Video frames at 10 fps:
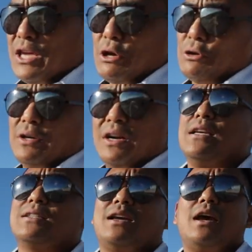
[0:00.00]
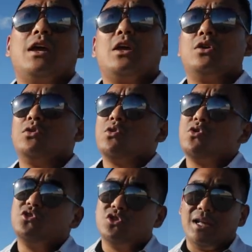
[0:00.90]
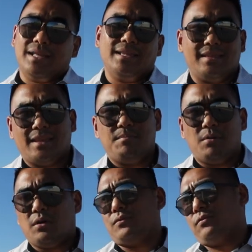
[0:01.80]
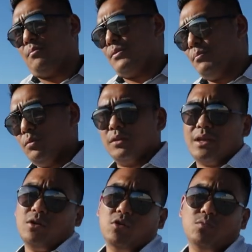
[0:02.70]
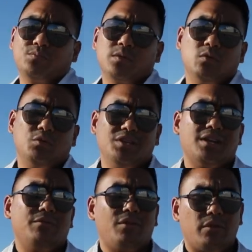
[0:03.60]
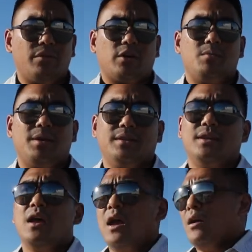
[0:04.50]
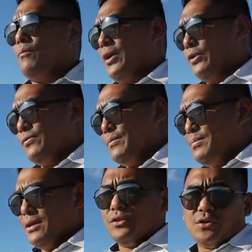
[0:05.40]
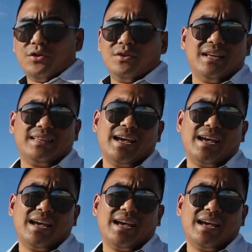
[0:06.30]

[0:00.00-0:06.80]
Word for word: here is a huge land that they bought from the Pulte Home, which I very recommend, one of the builder that